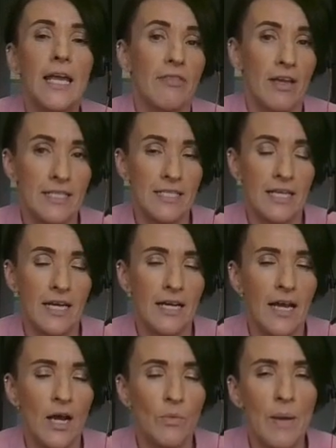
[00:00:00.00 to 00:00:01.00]
That's
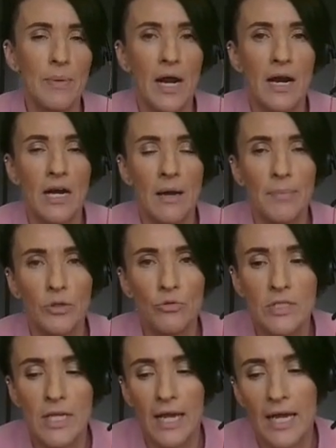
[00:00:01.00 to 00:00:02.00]
a webinar
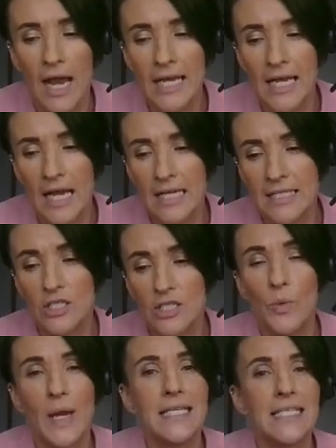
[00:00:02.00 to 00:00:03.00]
about ICAS's
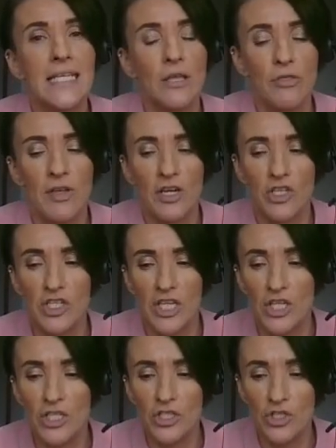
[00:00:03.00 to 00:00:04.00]
2030
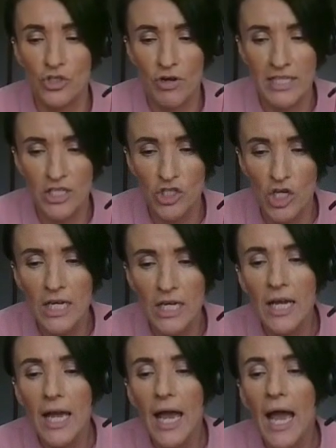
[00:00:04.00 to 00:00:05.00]
strategy.
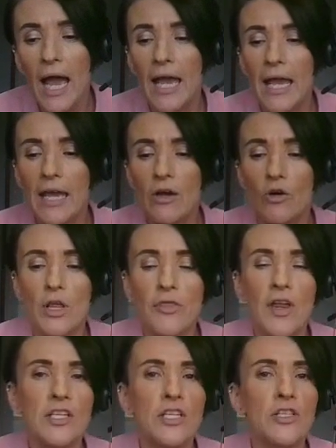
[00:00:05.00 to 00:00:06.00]
On the
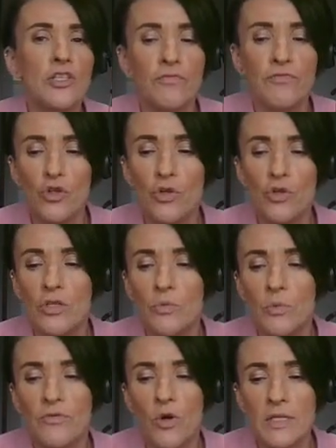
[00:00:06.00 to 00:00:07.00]
13th of June,
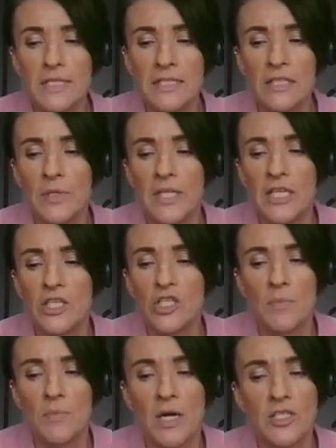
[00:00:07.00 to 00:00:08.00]
we've got Dealing with
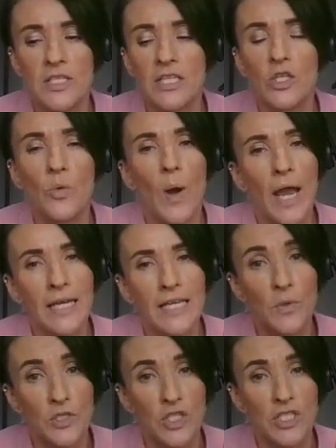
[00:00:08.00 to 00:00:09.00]
HMRC
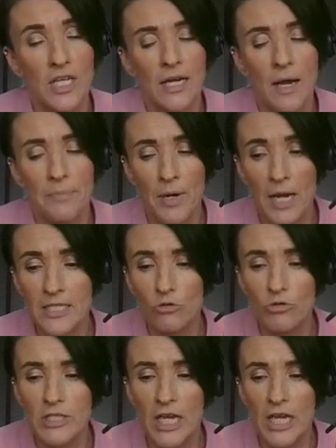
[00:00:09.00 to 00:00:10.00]
Inquiries, which is a practical
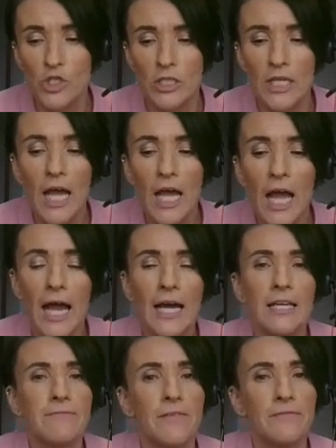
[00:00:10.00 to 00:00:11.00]
session,
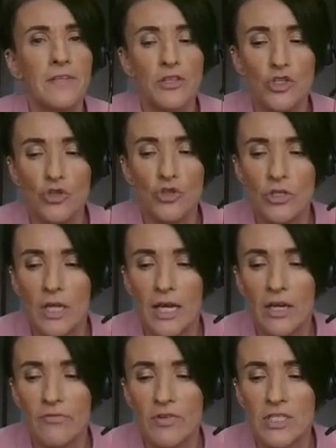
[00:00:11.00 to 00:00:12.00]
and the 15th of June,
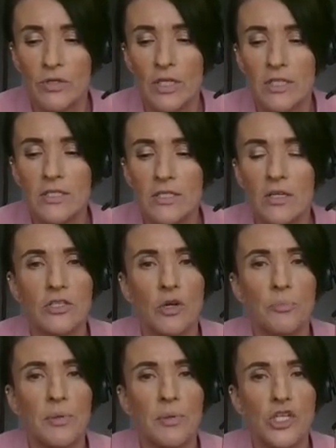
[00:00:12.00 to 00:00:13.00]
Resilience Under
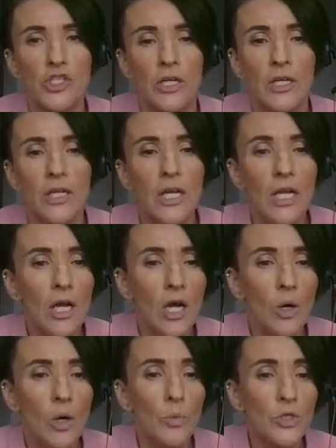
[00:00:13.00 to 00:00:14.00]
Pressure.
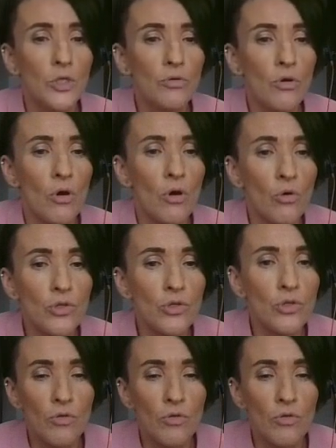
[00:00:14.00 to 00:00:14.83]
We do also